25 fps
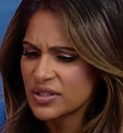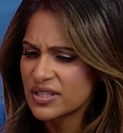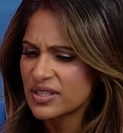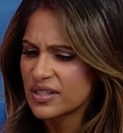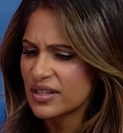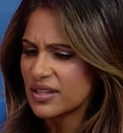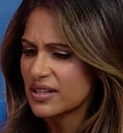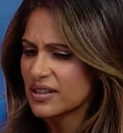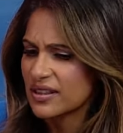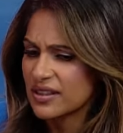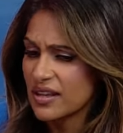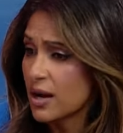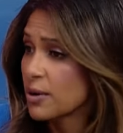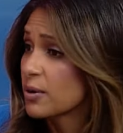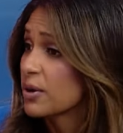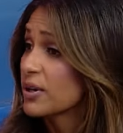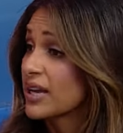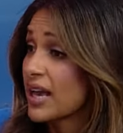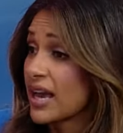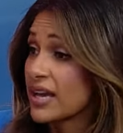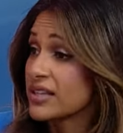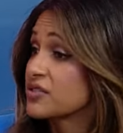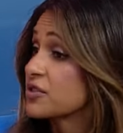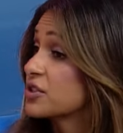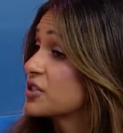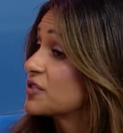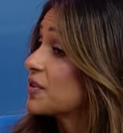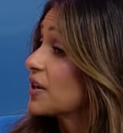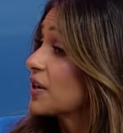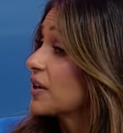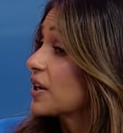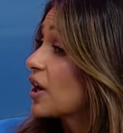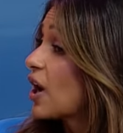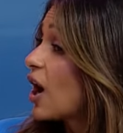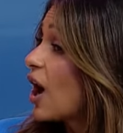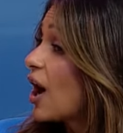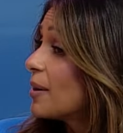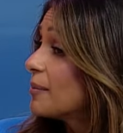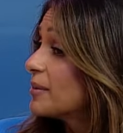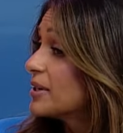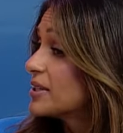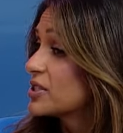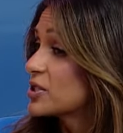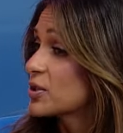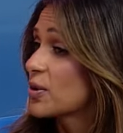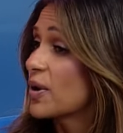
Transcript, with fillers: it's a thyroid cancer is very common.